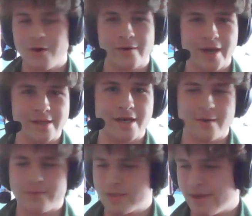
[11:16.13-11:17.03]
Okay, then
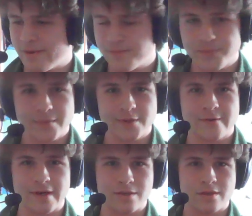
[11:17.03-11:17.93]
I would say,
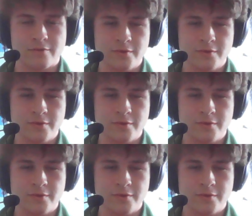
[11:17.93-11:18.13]
great, so the